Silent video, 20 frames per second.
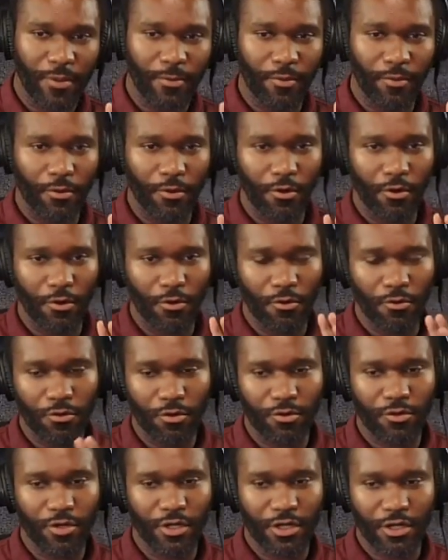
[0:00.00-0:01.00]
are
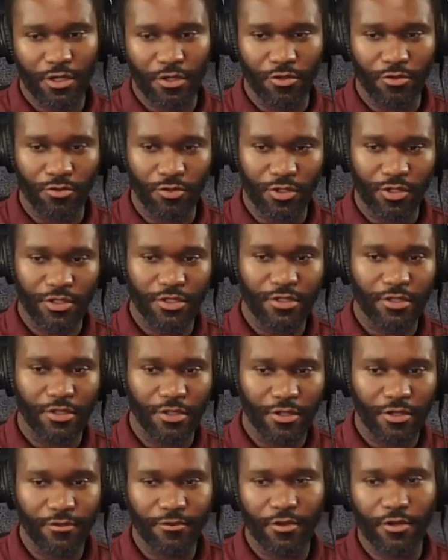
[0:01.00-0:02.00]
ordering and you're just
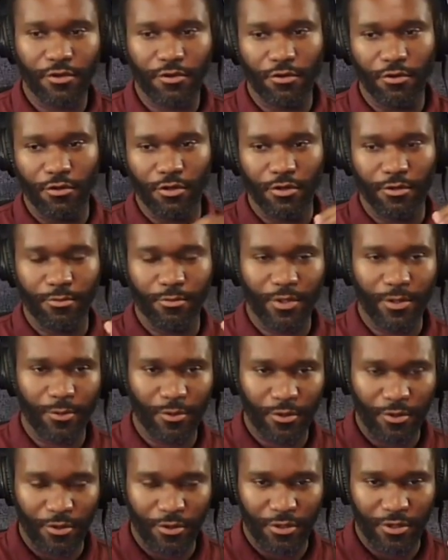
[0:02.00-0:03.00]
delivering, or people
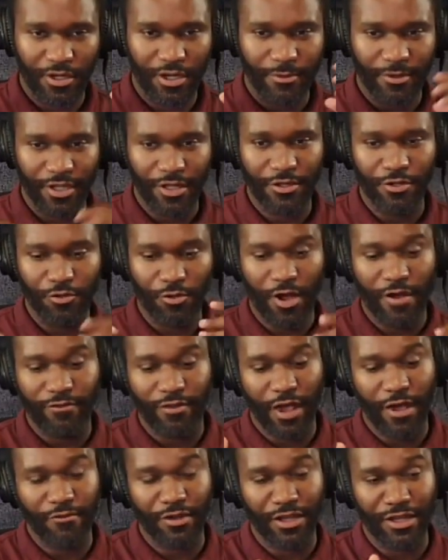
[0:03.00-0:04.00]
are coming in, you have to
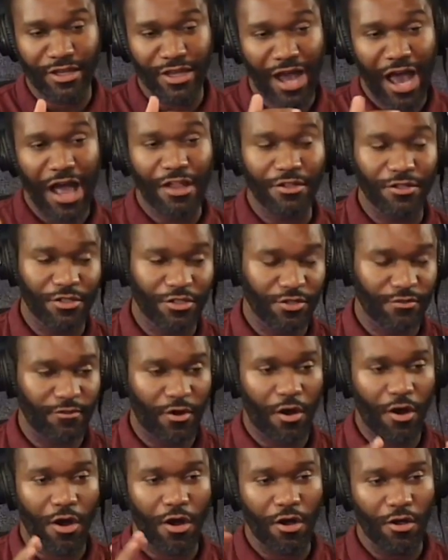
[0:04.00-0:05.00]
have a knowledge of
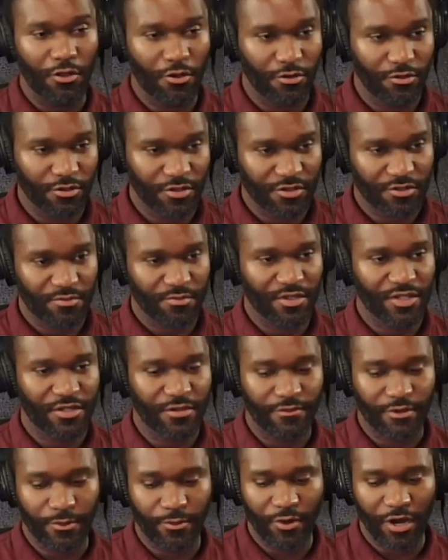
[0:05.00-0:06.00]
all those
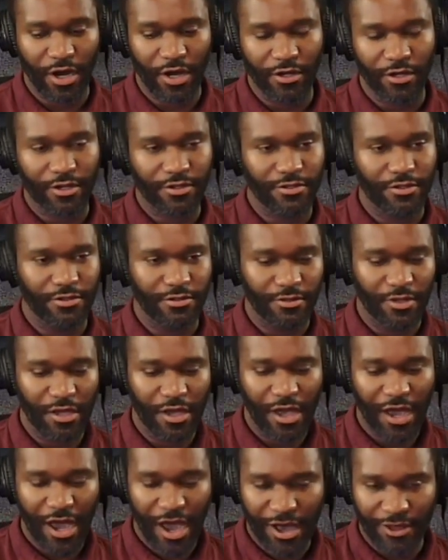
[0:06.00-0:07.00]
specific products and
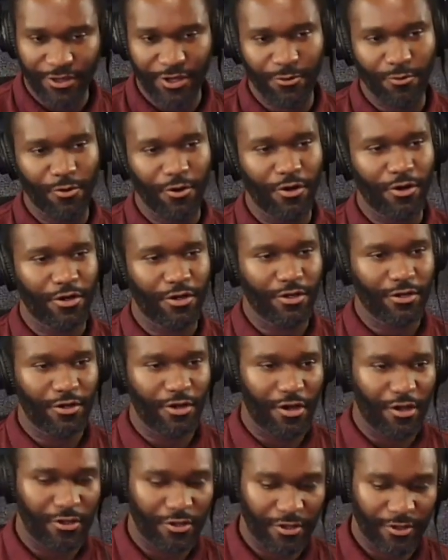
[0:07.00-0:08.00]
how they work and
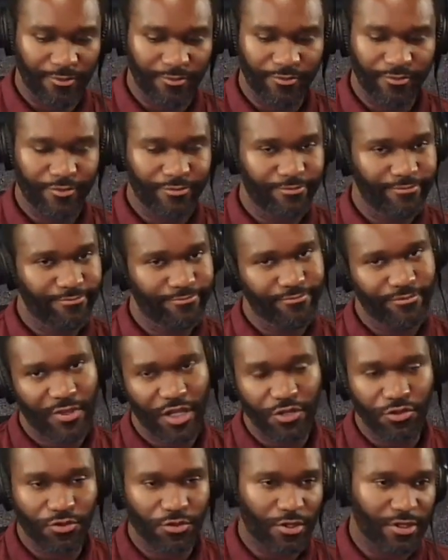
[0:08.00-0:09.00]
all the
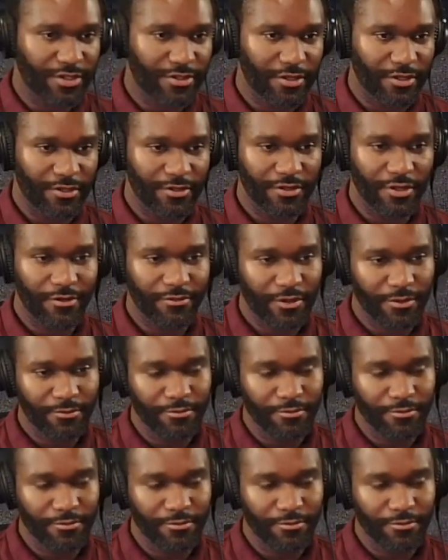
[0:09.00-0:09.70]
intricacies of them?